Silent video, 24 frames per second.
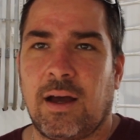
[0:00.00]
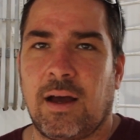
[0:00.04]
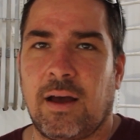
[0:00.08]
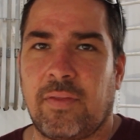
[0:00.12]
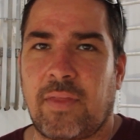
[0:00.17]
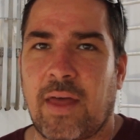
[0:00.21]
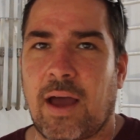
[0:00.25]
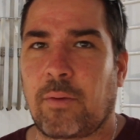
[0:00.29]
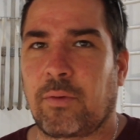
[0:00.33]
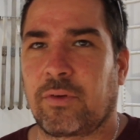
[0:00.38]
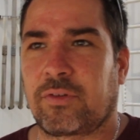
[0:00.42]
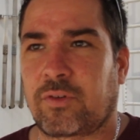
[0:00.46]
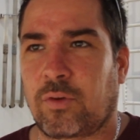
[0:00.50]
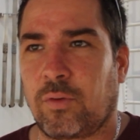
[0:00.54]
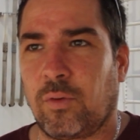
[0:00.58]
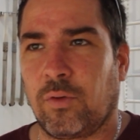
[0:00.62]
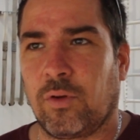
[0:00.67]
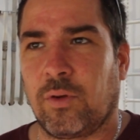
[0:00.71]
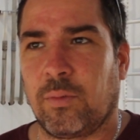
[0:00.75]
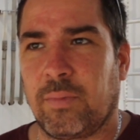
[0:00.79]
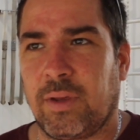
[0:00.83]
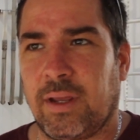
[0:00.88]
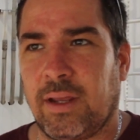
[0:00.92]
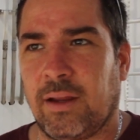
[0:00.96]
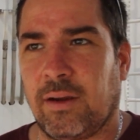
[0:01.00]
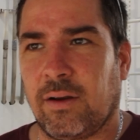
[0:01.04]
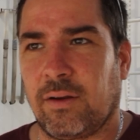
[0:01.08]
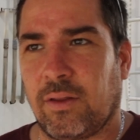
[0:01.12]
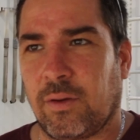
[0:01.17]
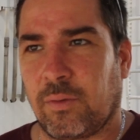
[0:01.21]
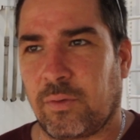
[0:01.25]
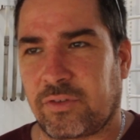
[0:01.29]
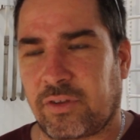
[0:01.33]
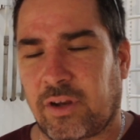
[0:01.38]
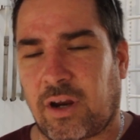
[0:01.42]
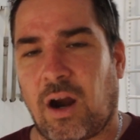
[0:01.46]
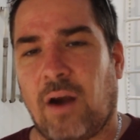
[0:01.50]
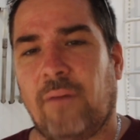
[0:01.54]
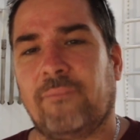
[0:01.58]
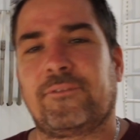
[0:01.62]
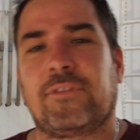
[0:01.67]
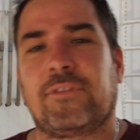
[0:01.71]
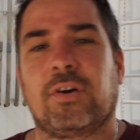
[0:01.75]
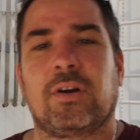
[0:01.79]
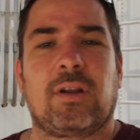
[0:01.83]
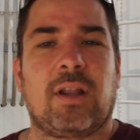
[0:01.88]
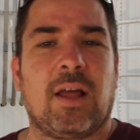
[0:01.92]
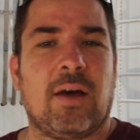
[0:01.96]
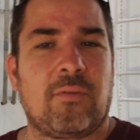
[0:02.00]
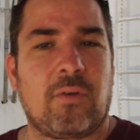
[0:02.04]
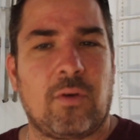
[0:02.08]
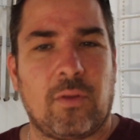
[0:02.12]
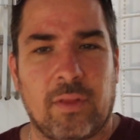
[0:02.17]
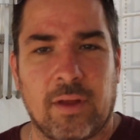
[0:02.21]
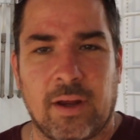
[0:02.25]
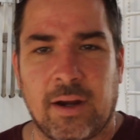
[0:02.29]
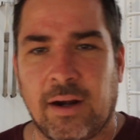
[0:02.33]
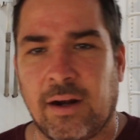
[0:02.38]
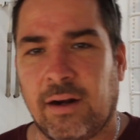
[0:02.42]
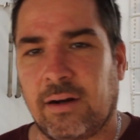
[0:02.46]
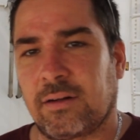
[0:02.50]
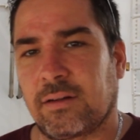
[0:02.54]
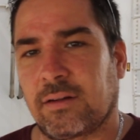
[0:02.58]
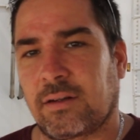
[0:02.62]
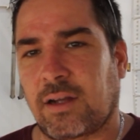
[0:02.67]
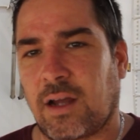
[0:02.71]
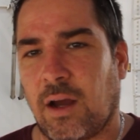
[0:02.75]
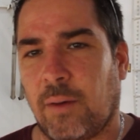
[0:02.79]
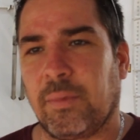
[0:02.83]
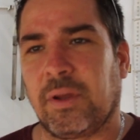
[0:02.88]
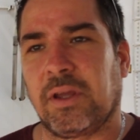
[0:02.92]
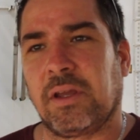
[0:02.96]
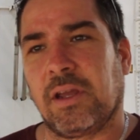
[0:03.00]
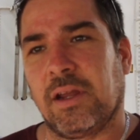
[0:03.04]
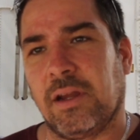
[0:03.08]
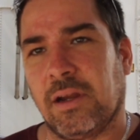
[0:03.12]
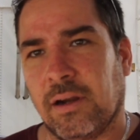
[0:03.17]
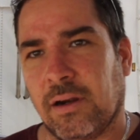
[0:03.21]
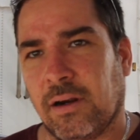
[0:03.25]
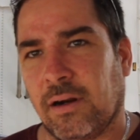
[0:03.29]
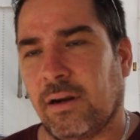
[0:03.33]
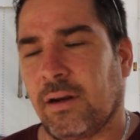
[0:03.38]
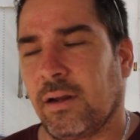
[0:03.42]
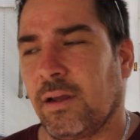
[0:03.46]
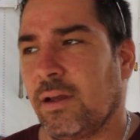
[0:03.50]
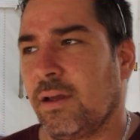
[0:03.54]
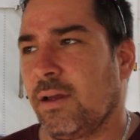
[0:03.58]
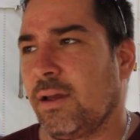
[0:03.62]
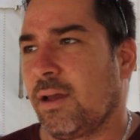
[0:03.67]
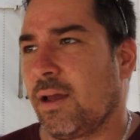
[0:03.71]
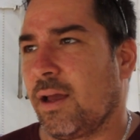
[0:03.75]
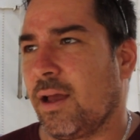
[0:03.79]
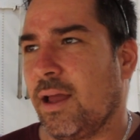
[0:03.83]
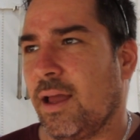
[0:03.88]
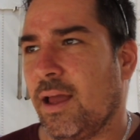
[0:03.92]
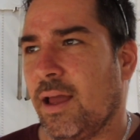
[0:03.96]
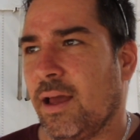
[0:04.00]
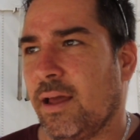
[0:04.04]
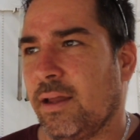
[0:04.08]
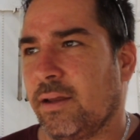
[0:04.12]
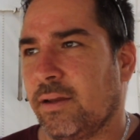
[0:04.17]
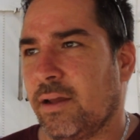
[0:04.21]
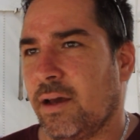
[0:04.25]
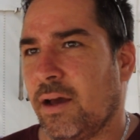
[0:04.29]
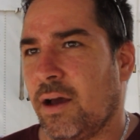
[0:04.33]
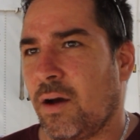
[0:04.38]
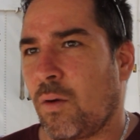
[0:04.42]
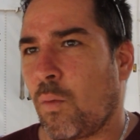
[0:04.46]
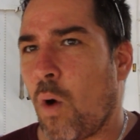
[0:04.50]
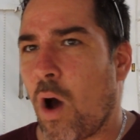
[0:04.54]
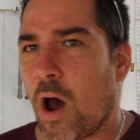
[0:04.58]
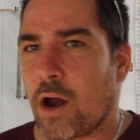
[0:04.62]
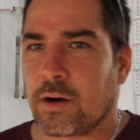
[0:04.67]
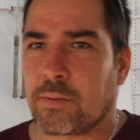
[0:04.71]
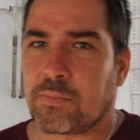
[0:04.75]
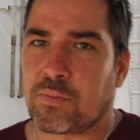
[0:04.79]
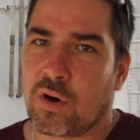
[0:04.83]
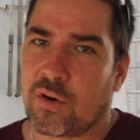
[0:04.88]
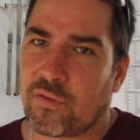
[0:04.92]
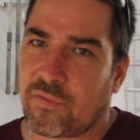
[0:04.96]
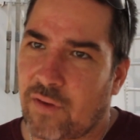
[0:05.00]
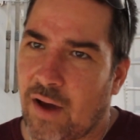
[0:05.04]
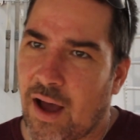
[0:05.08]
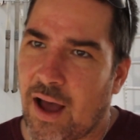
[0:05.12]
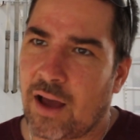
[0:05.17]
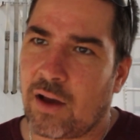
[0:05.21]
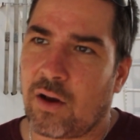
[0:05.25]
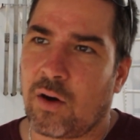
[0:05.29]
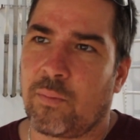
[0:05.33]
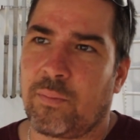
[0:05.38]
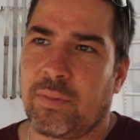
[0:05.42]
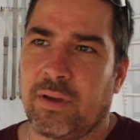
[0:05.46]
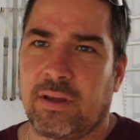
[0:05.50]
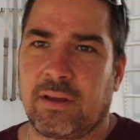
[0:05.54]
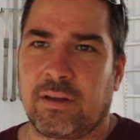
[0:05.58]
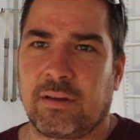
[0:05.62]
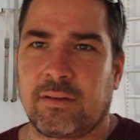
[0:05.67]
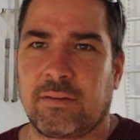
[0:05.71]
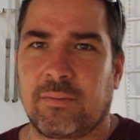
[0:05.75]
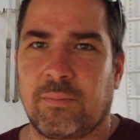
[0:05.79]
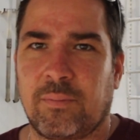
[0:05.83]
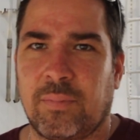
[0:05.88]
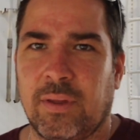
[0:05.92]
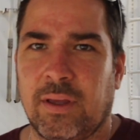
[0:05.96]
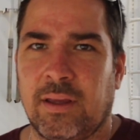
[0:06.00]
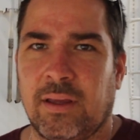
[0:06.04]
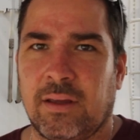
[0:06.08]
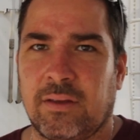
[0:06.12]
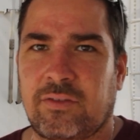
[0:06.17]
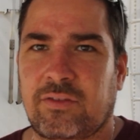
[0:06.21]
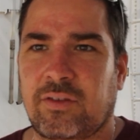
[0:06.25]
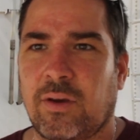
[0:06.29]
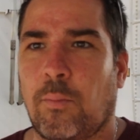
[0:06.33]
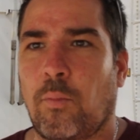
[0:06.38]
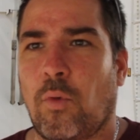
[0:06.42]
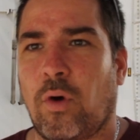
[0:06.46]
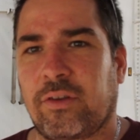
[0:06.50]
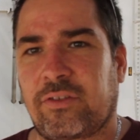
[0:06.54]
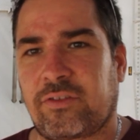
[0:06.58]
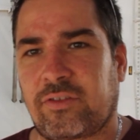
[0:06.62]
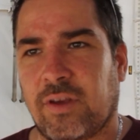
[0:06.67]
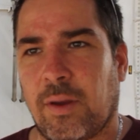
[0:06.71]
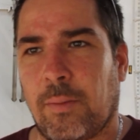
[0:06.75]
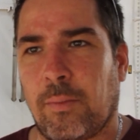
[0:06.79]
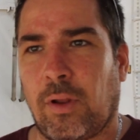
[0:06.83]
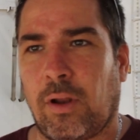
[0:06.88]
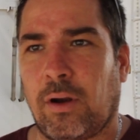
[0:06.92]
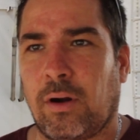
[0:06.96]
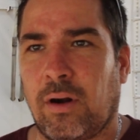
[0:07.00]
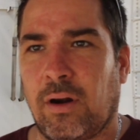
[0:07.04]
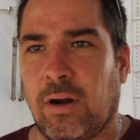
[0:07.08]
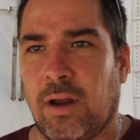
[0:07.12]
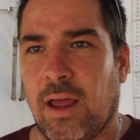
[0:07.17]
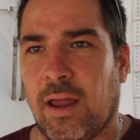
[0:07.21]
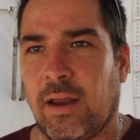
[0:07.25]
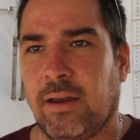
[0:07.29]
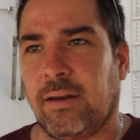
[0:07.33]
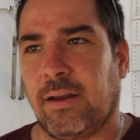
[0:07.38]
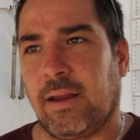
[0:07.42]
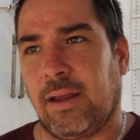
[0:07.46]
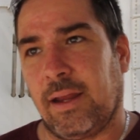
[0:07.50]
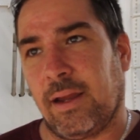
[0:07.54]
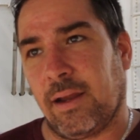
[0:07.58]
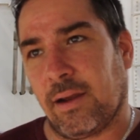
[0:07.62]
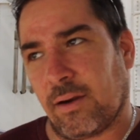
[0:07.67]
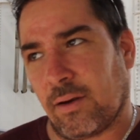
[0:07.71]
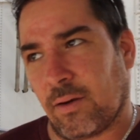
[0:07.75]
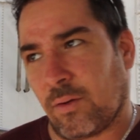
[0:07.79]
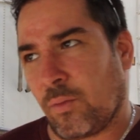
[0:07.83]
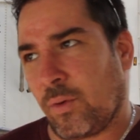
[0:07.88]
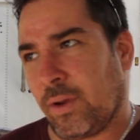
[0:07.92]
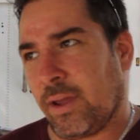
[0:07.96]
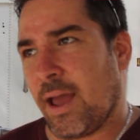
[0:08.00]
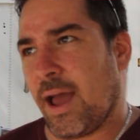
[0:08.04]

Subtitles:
that was cool to me. There was a comfort level there coming here, and water profile being somewhat similar. And here we